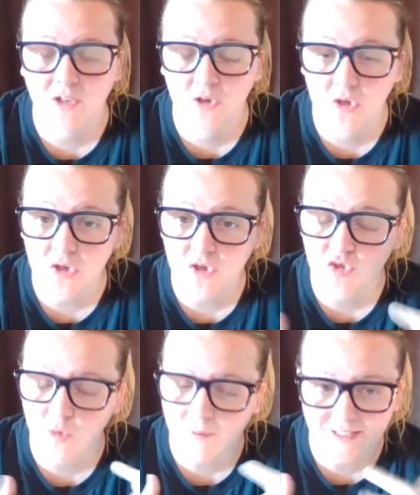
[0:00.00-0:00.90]
good news
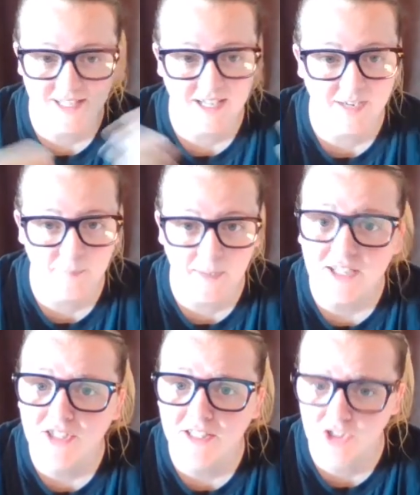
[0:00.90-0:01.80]
for me is that I
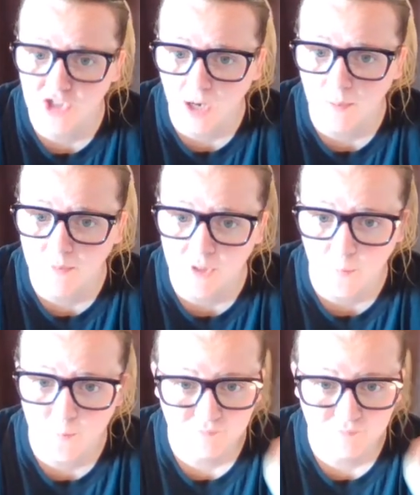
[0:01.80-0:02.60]
managed to get a job, so.